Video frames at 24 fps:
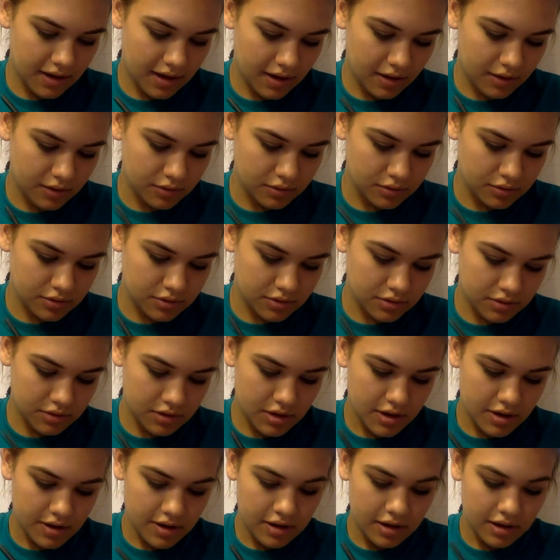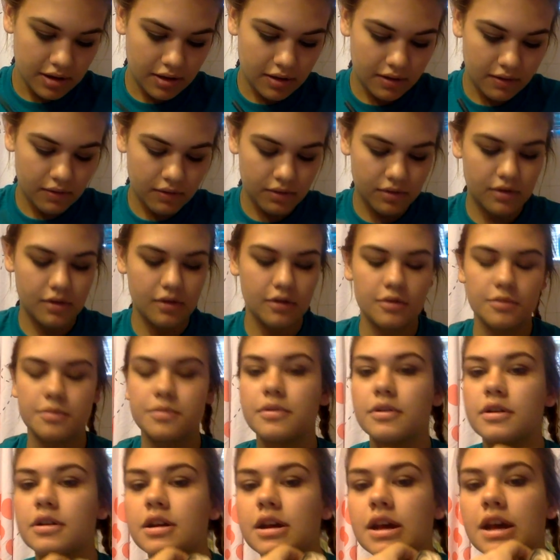out. It's so
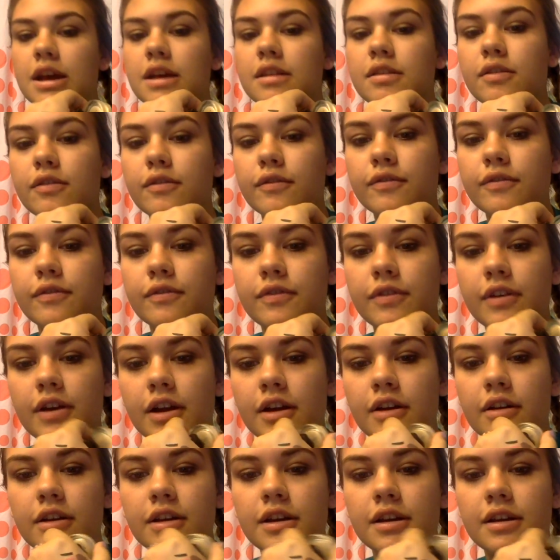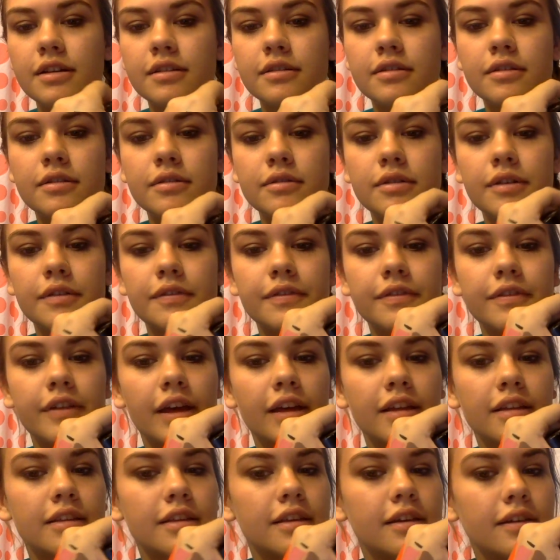pretty. It's very
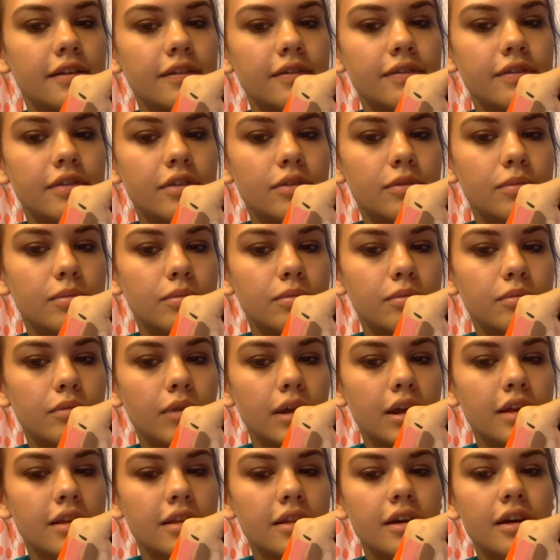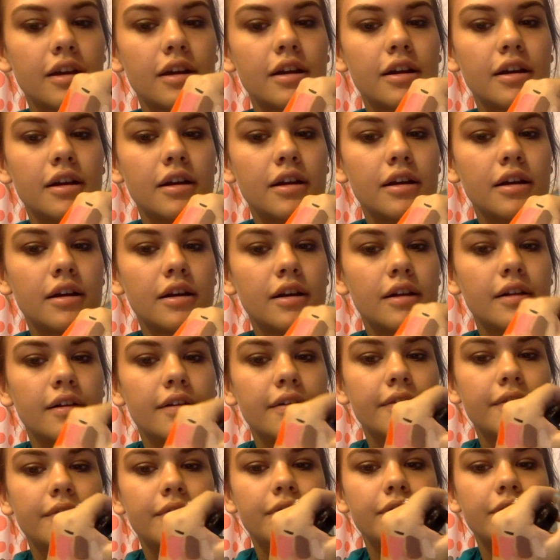reflective. It's right there.
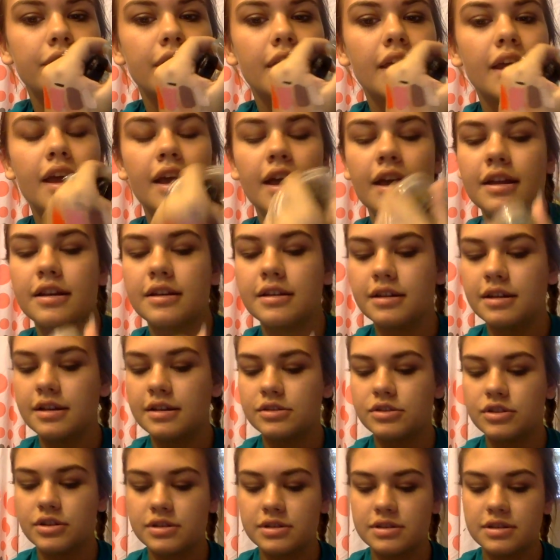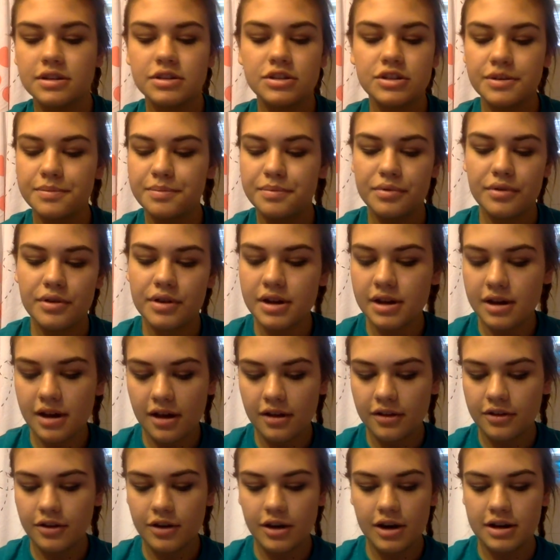And it's just such a pretty
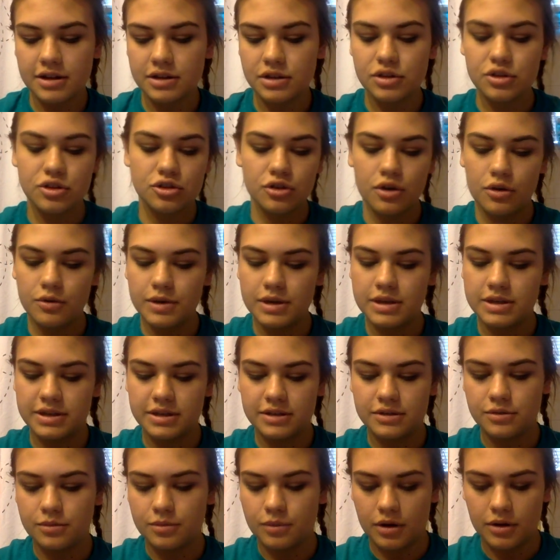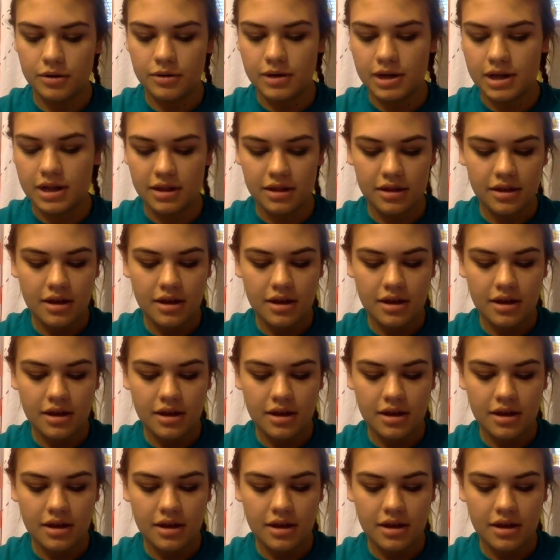color and it's so easy to work with.